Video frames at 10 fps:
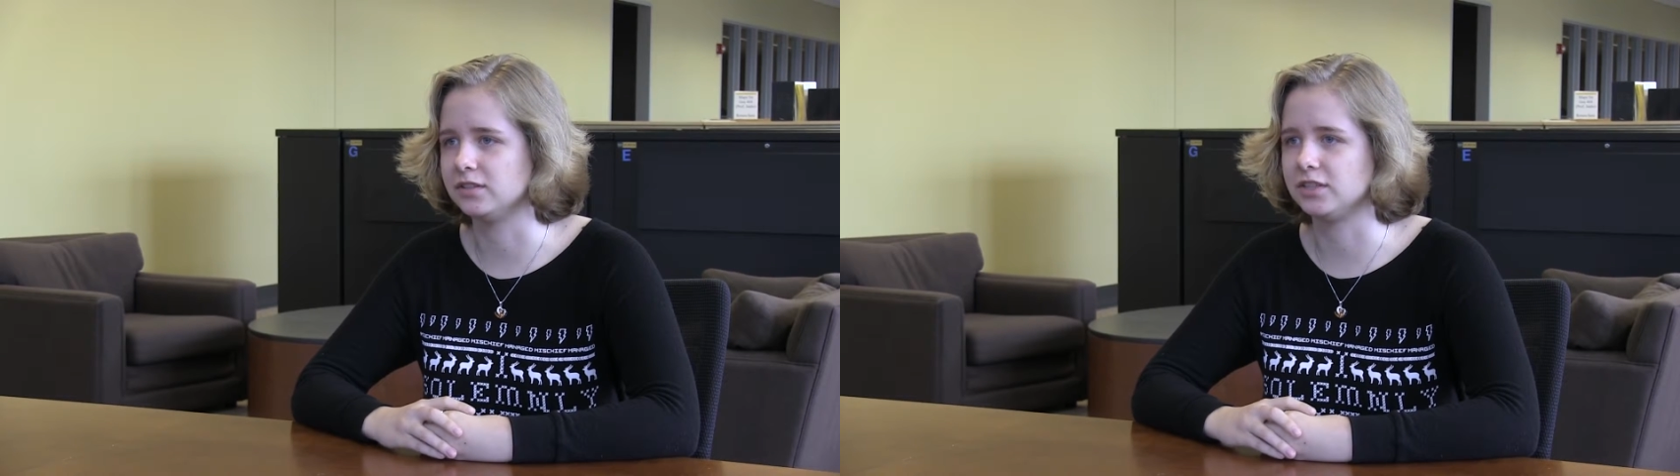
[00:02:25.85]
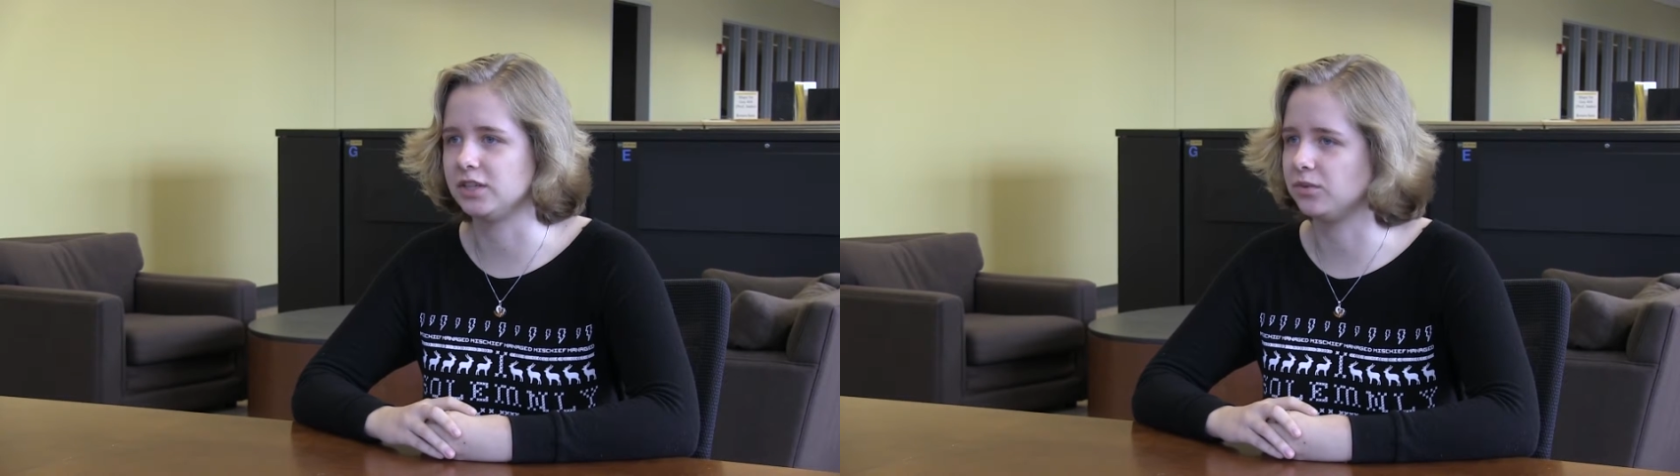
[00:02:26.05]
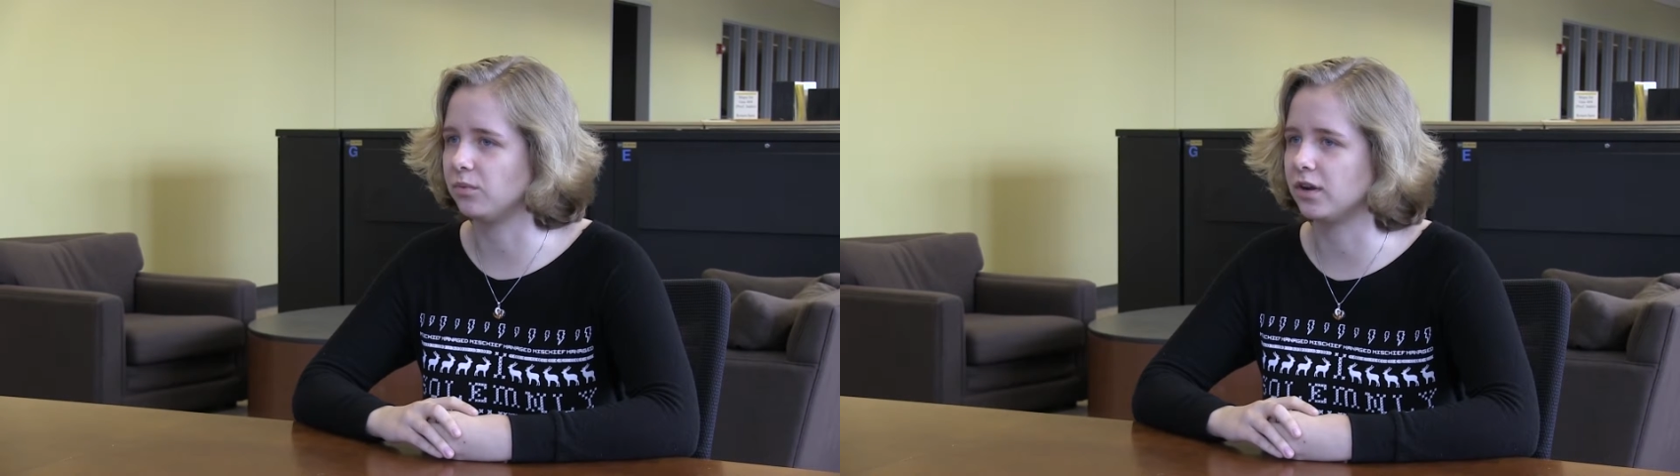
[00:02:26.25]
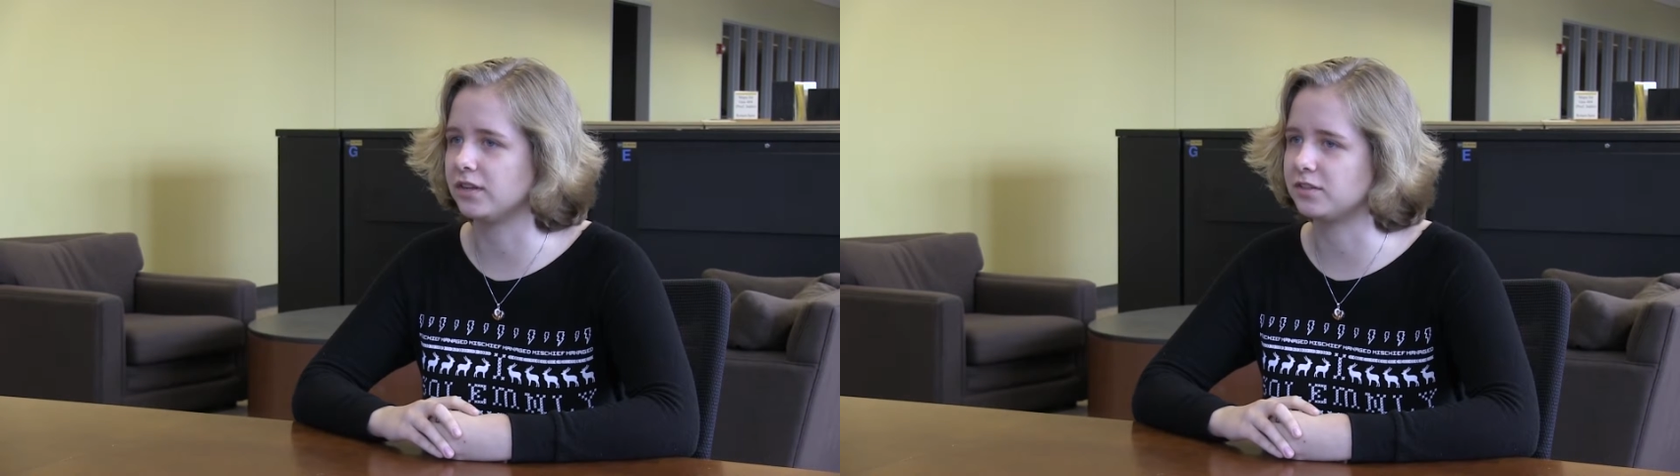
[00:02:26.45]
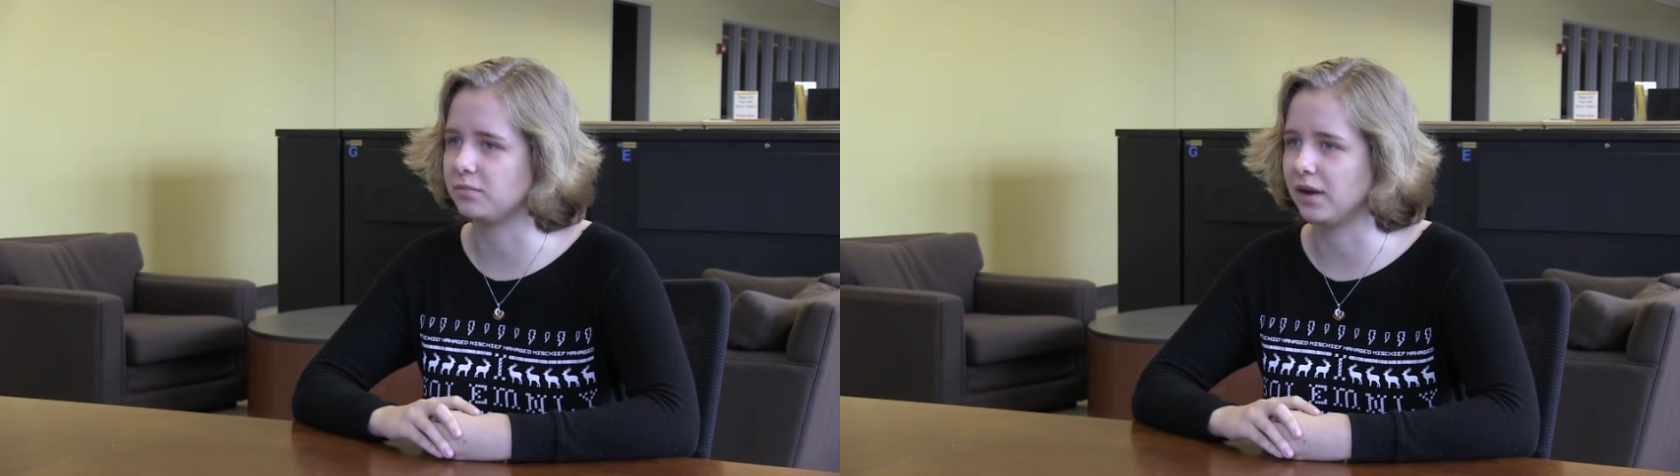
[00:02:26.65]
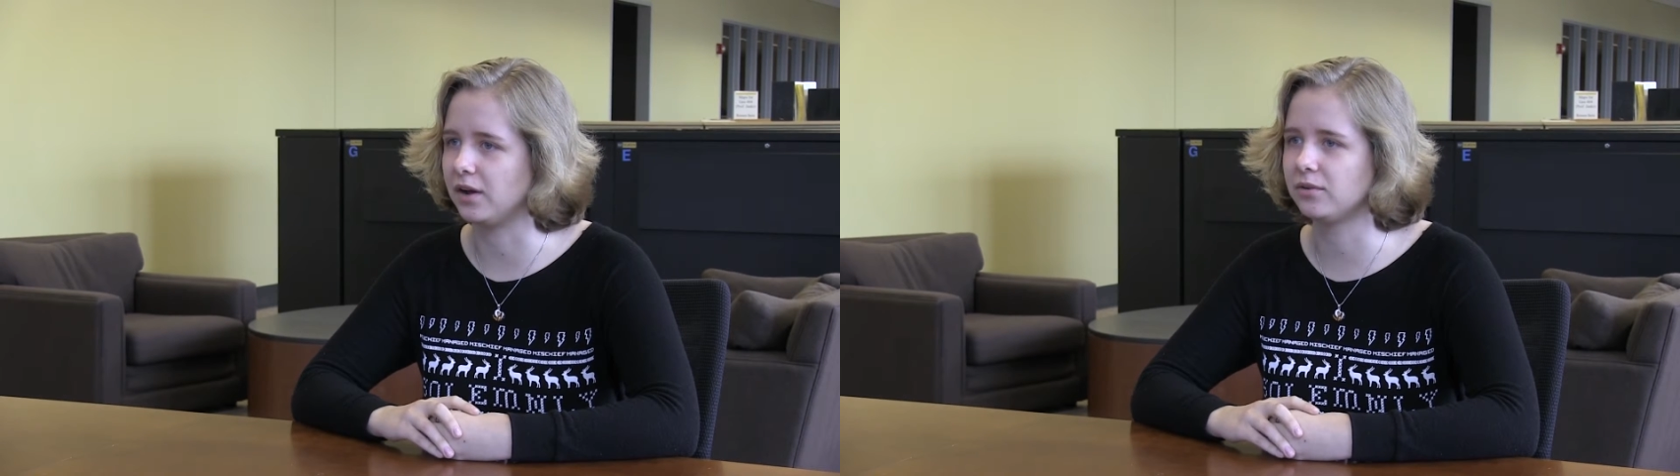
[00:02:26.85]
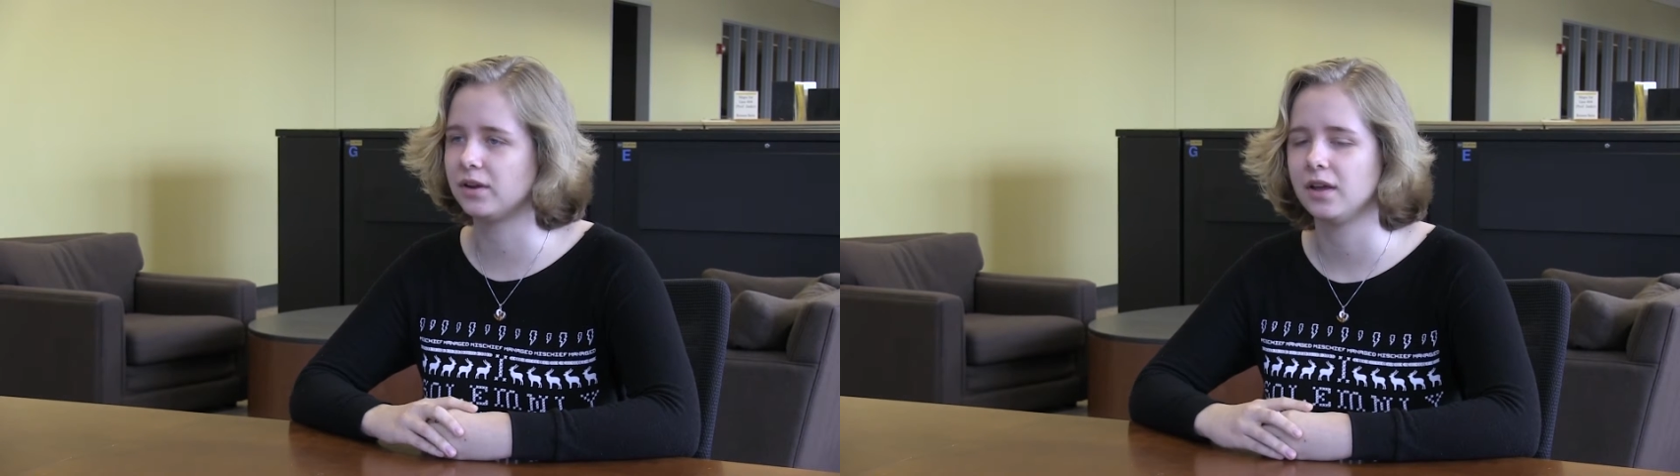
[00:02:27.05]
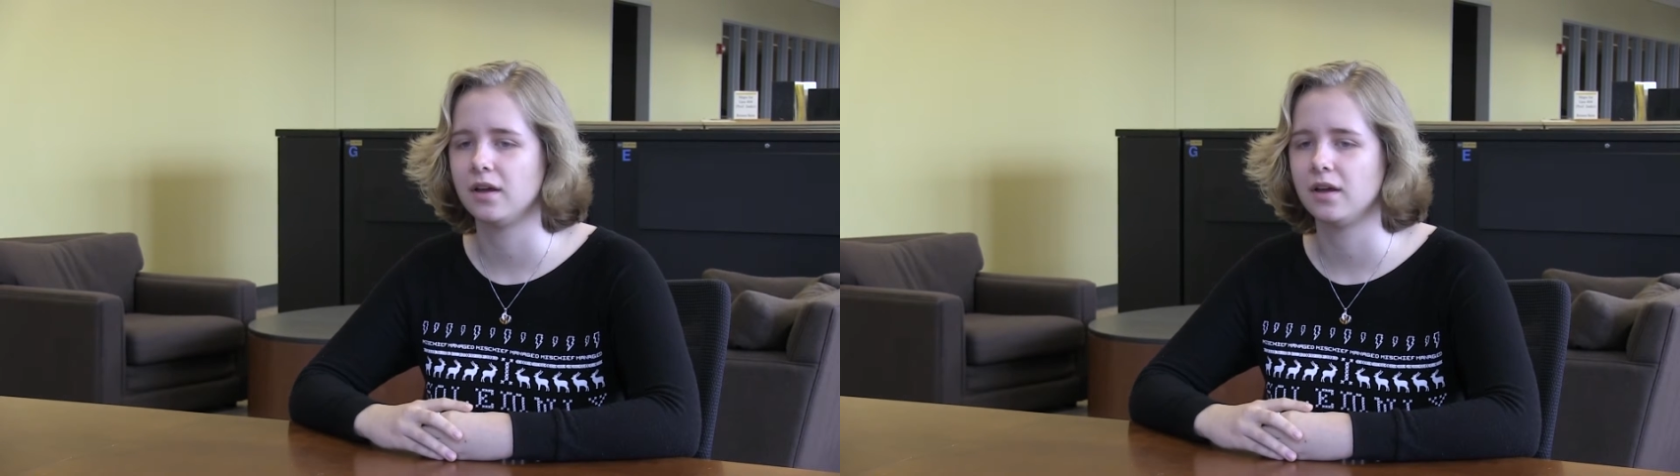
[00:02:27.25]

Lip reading: see what it's about.